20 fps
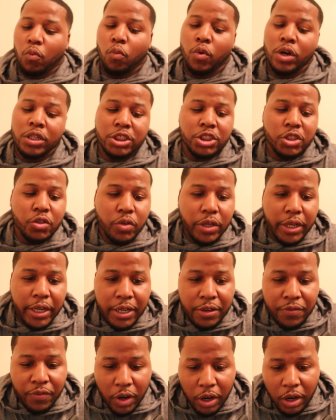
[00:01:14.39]
once you
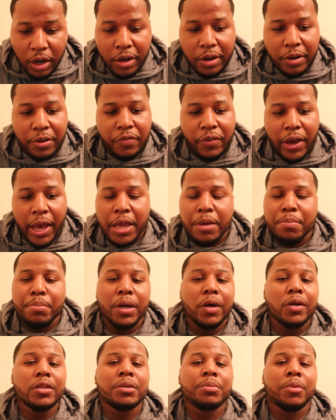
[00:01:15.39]
evolve a
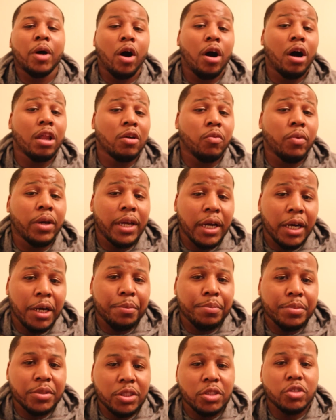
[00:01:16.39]
Beldum all the way
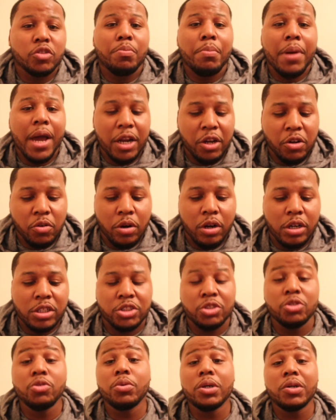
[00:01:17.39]
up to
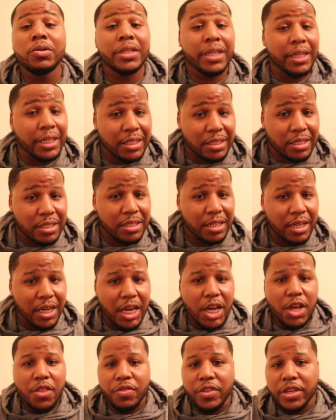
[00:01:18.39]
Metagross, you will get
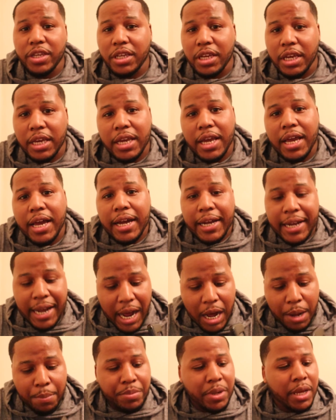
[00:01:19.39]
the
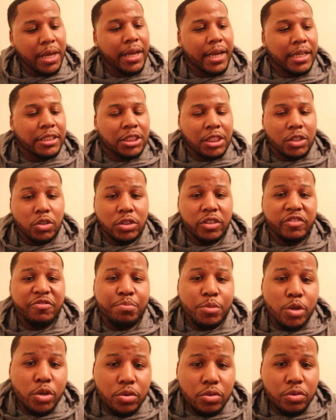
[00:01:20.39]
Calm Day exclusive
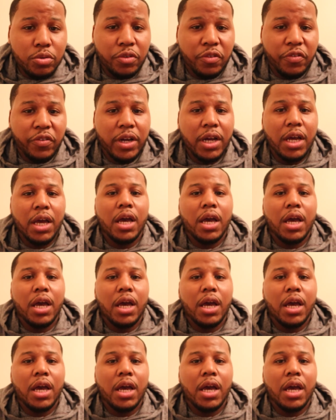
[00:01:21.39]
move,